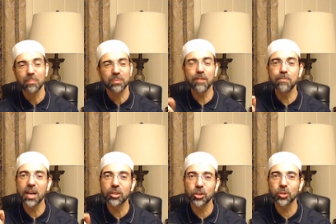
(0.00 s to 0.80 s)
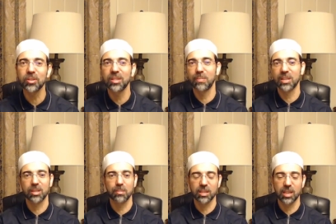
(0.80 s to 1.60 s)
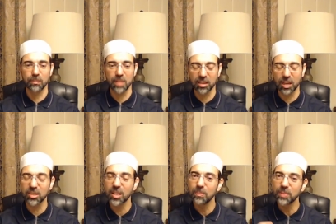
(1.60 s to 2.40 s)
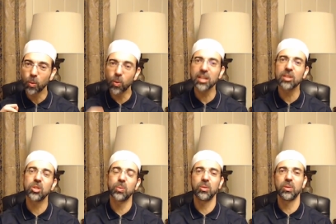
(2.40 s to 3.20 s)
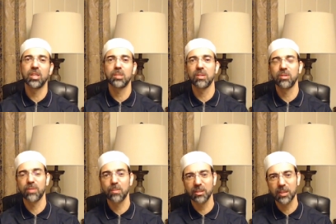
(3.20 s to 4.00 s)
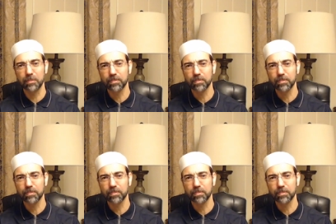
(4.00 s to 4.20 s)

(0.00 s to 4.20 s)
Give my children the best Ramadan of my lives. What else do we do in this month of Ramadan?